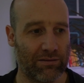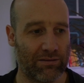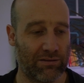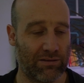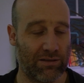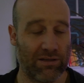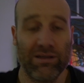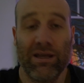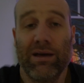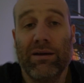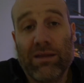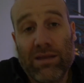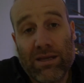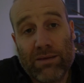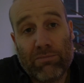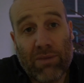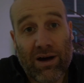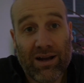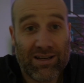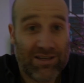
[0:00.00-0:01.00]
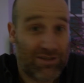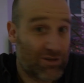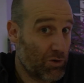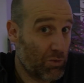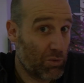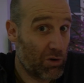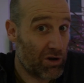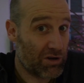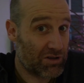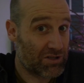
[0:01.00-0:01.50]
it might have
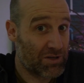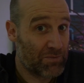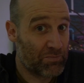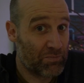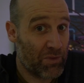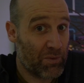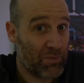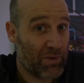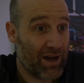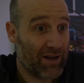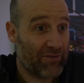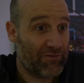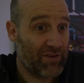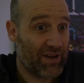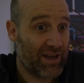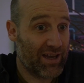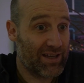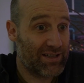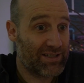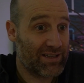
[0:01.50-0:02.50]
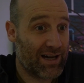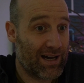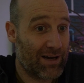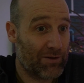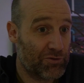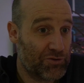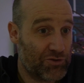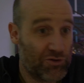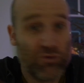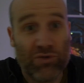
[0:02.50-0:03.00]
still worked, but I figured I
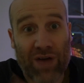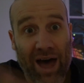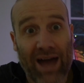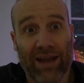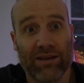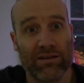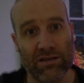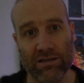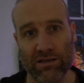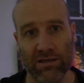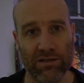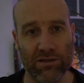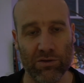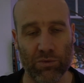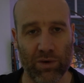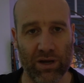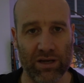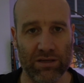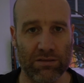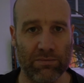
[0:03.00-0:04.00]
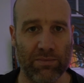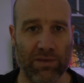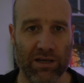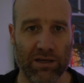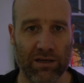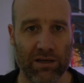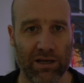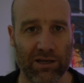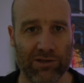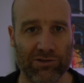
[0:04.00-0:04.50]
would do that just as a way to
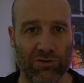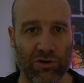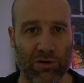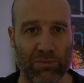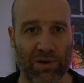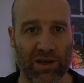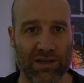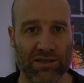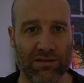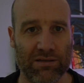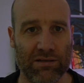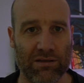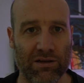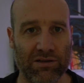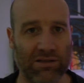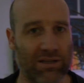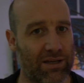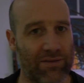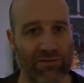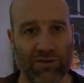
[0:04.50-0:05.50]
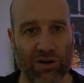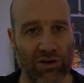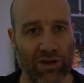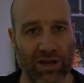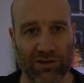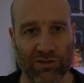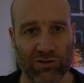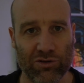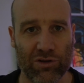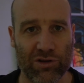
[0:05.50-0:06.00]
make it extra robust, because I can only
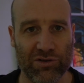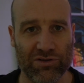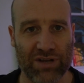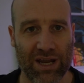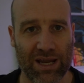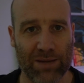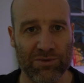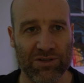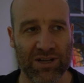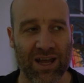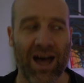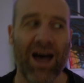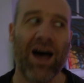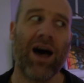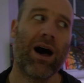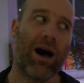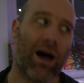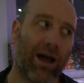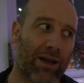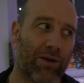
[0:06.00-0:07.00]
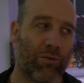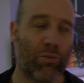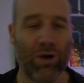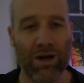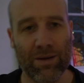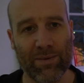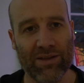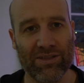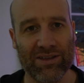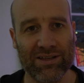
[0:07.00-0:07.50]
have to do those names. I can
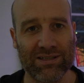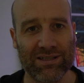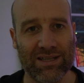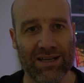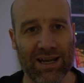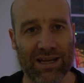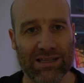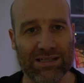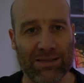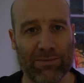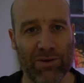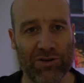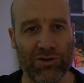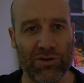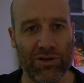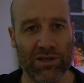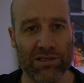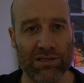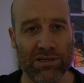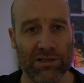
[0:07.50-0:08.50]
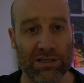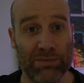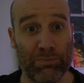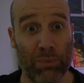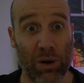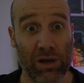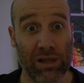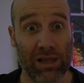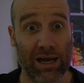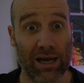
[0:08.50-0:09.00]
worry about this the next time I do this.
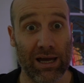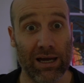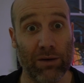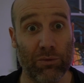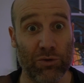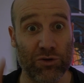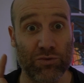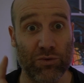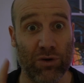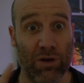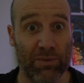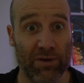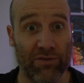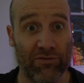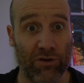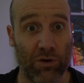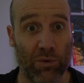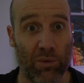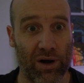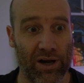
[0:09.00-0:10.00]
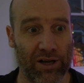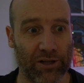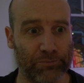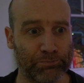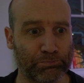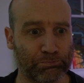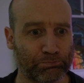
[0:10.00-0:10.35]
Spoiler, which will not be for a while.